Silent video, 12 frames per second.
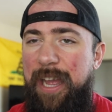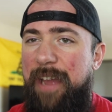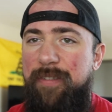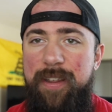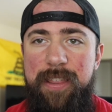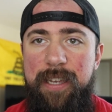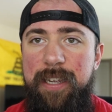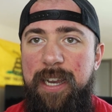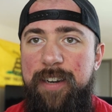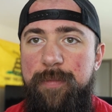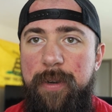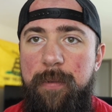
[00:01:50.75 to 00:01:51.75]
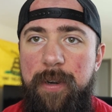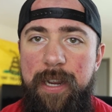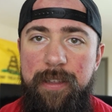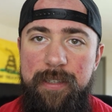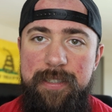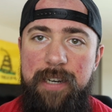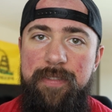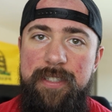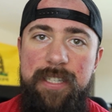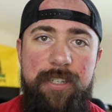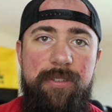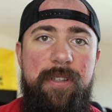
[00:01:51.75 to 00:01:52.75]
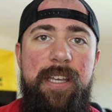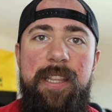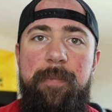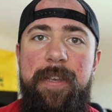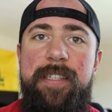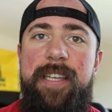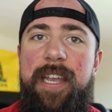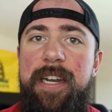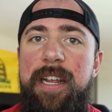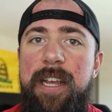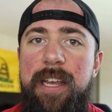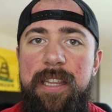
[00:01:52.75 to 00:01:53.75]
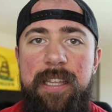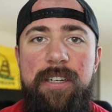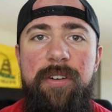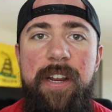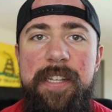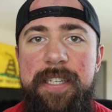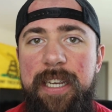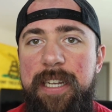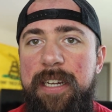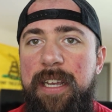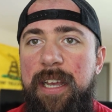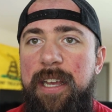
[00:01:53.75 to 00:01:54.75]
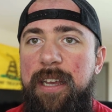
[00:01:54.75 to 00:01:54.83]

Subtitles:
everything kind of pre-workout that's going to have the citrulline, the betaine, the creatine,